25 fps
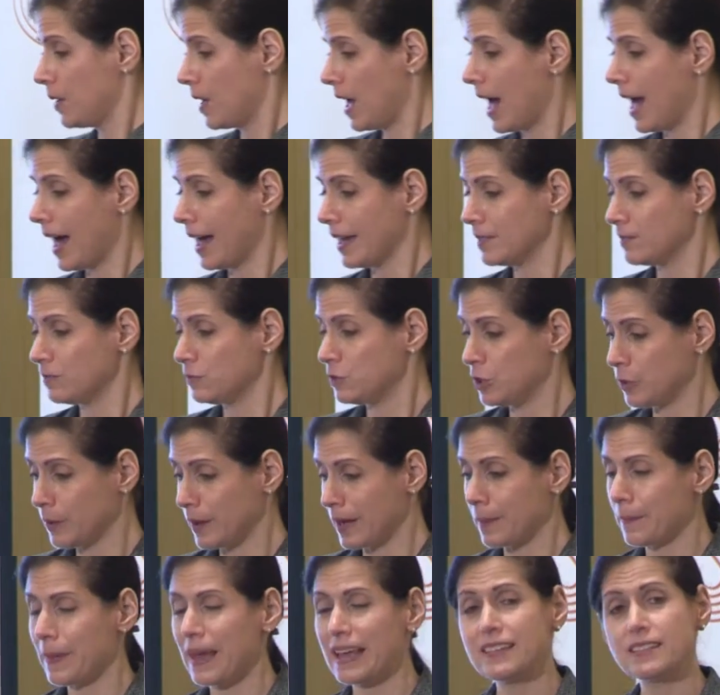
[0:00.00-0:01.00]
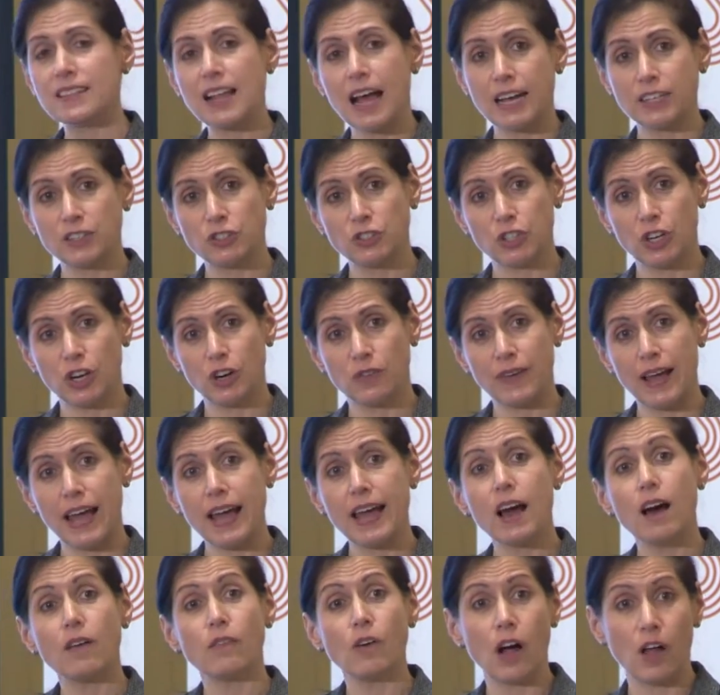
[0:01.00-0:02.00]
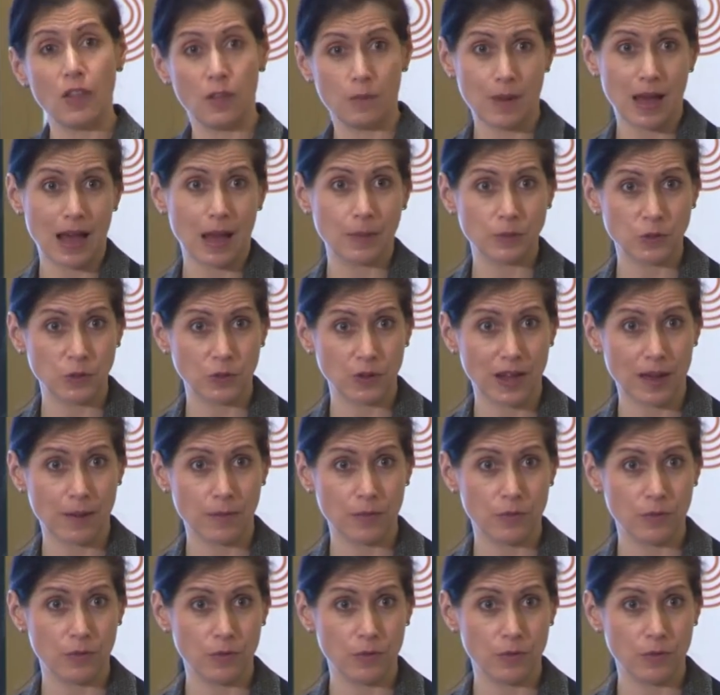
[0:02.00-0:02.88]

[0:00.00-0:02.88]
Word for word: uh, doing a baseline survey of all the moms who come